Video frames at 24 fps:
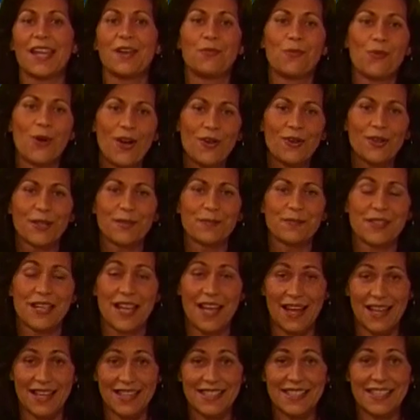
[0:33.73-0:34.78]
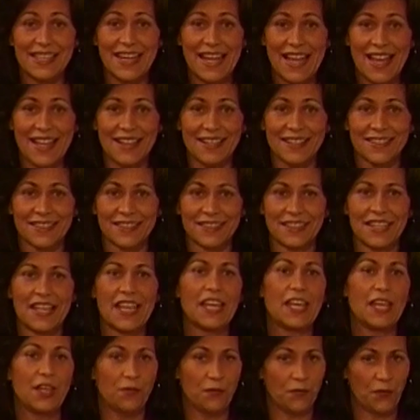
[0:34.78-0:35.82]
and welcome to ICN,
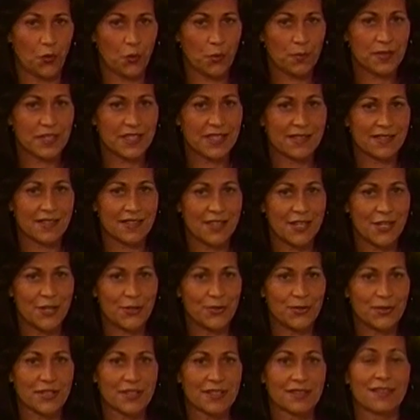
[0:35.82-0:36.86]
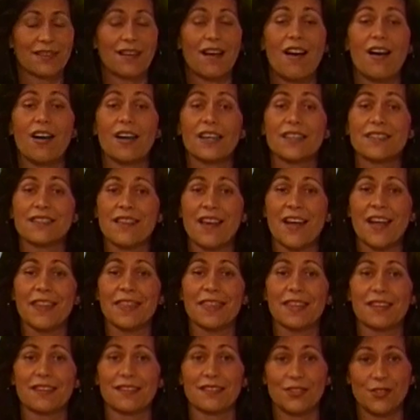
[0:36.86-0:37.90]
Informed Citizen News, August 9th,
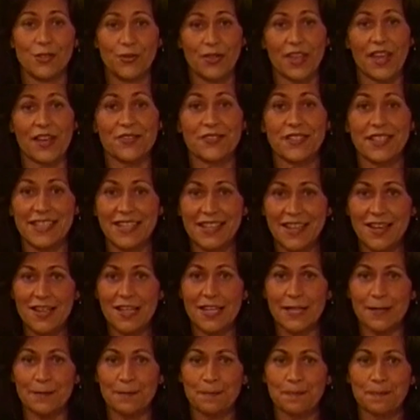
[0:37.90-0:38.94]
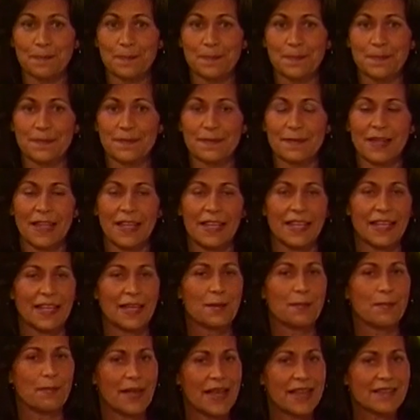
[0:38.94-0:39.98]
2009.
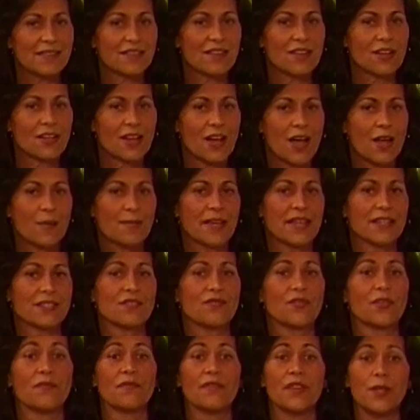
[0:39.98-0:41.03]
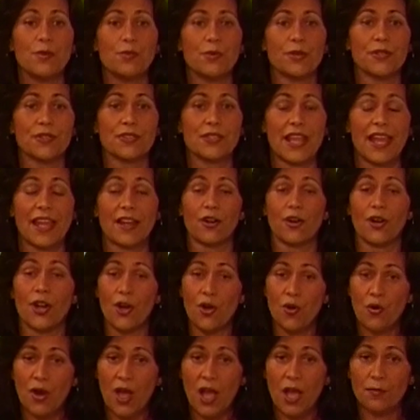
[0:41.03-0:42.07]
Based on comments from viewers and our
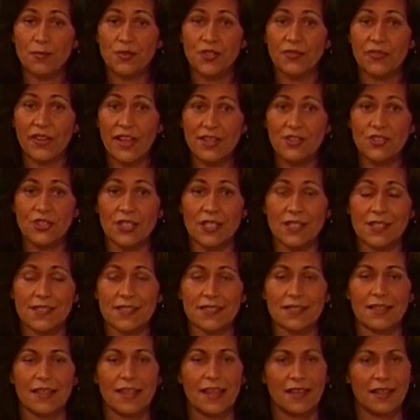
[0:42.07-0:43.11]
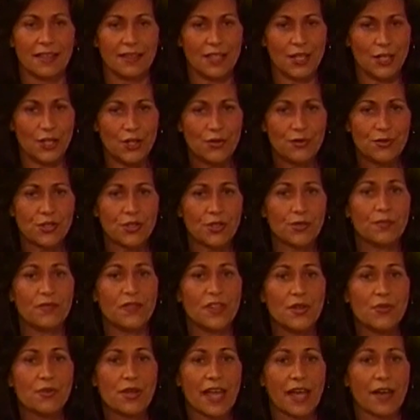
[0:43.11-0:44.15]
own observations, the YouTube
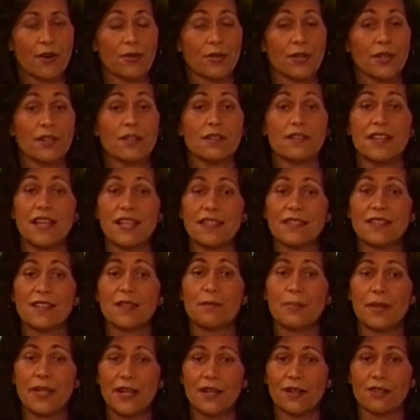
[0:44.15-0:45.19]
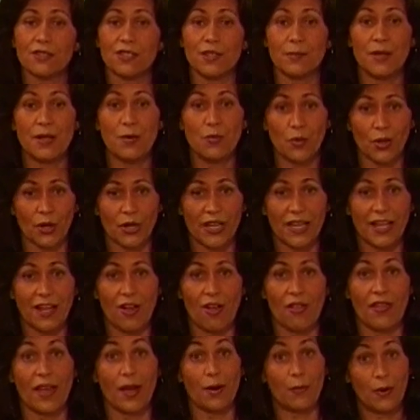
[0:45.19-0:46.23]
view counter doesn't appear to be working
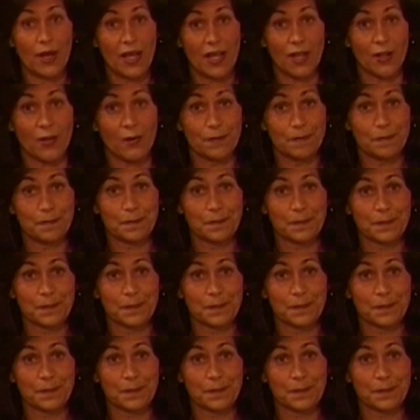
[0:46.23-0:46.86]
all that well.